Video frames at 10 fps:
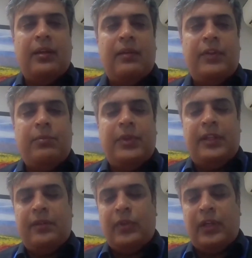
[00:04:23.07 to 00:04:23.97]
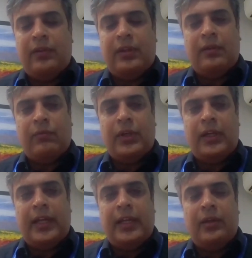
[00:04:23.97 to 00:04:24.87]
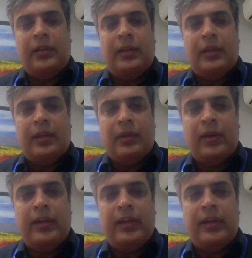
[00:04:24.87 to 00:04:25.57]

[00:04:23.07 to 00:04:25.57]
uh, which means whatever volatile uh,